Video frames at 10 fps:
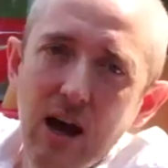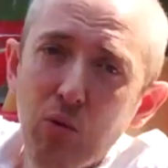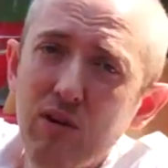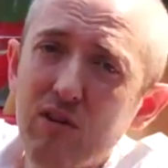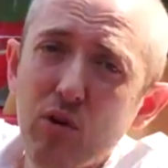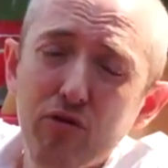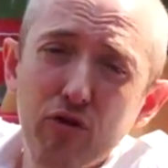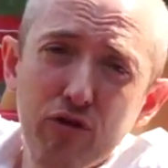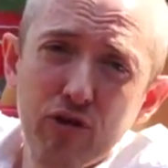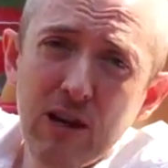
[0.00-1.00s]
I would do it
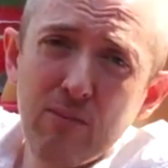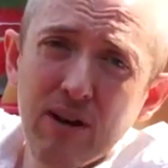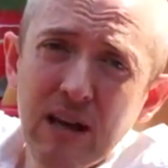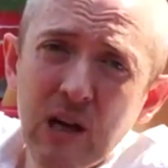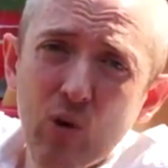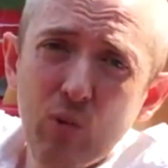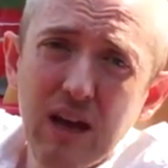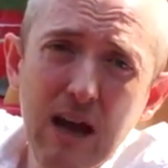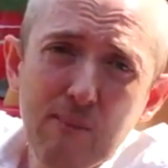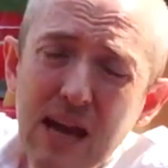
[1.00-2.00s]
for free, but you know what? We
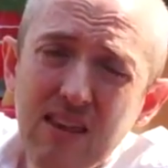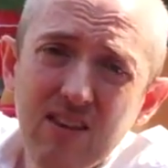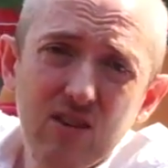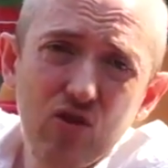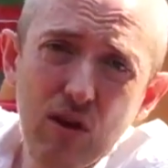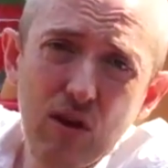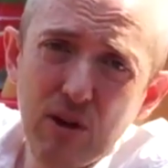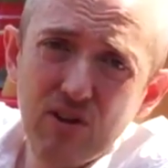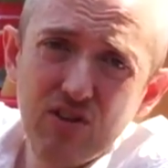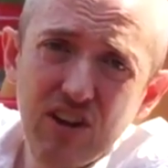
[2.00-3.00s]
gotta pay the
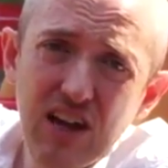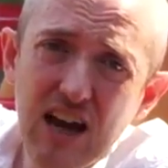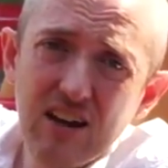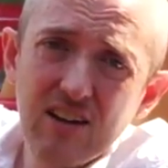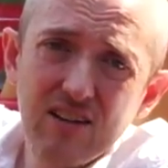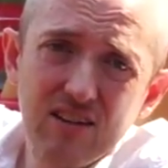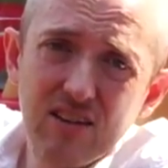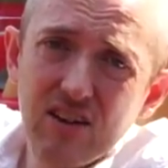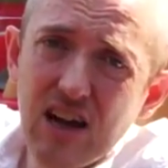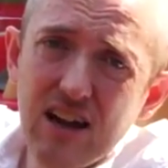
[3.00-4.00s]
distributors. You gotta
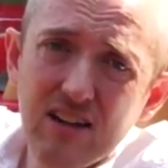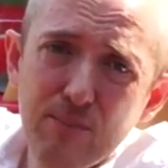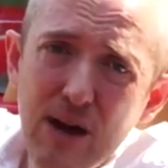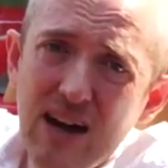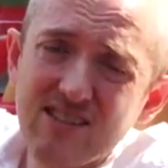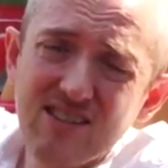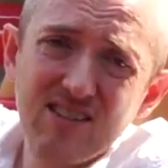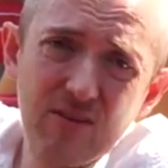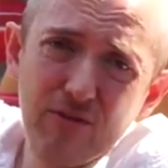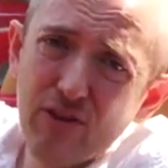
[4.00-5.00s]
deposit
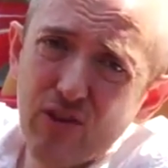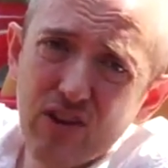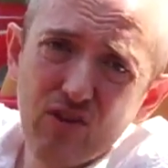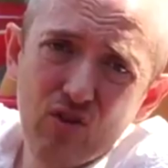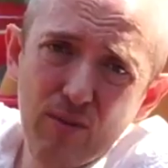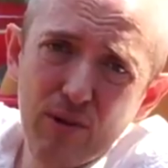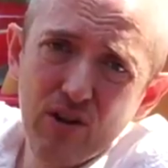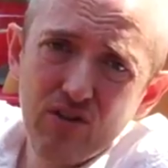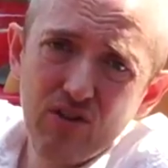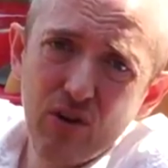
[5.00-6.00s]
something for the
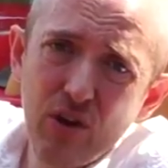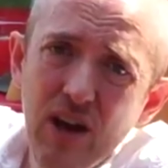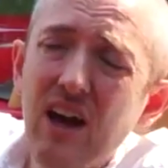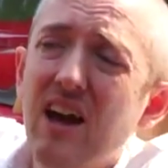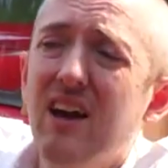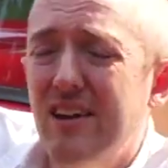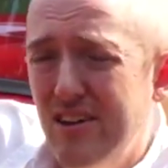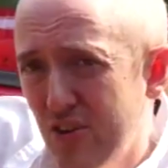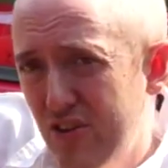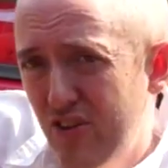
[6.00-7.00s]
distributors. So
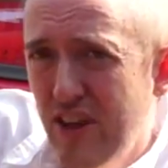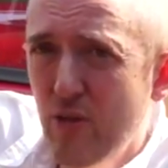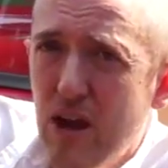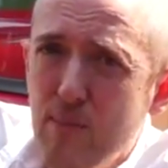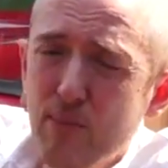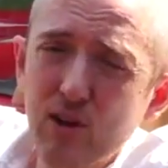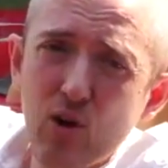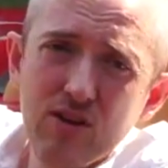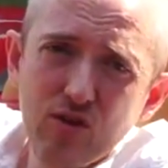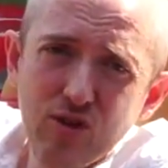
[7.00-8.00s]
you'll see right
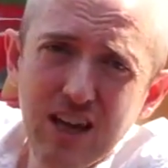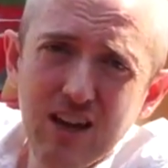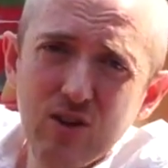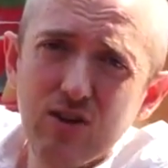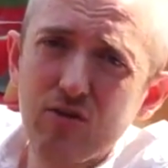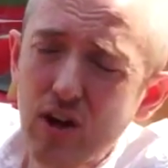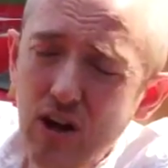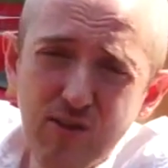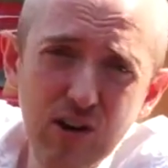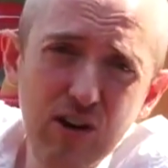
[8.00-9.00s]
below this video, it's a
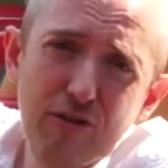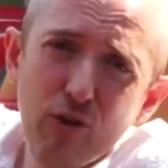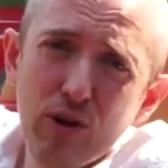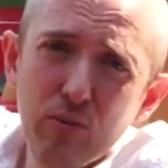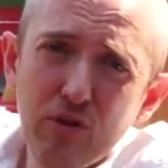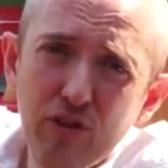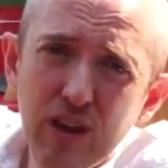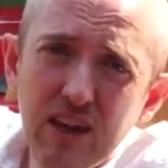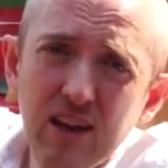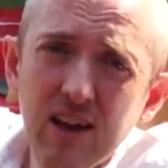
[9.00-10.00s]
very, very affordable
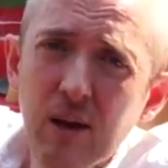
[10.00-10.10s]
fee.